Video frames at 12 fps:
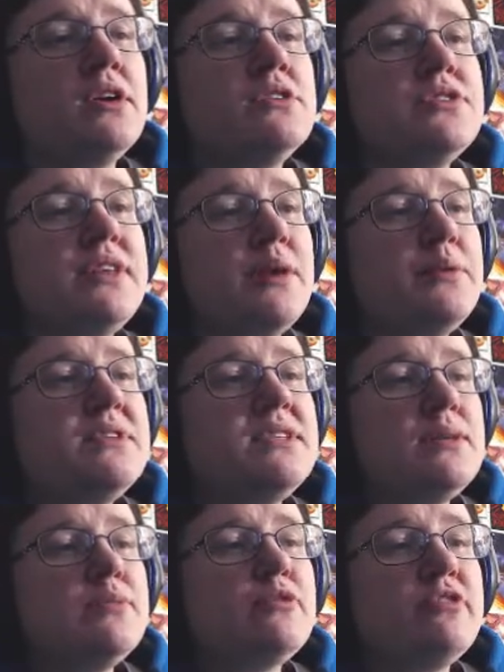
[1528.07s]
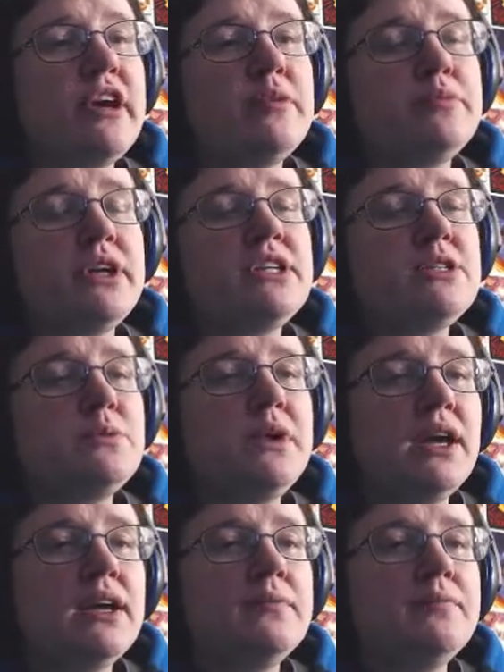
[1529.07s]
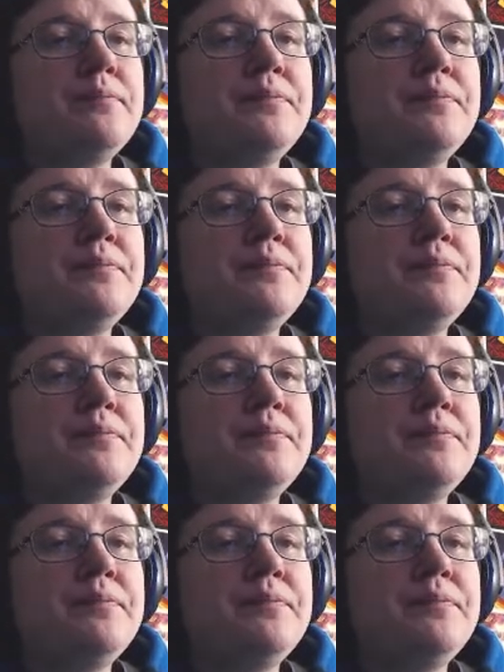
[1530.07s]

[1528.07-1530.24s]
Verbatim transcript: so that would seem a fine place to begin.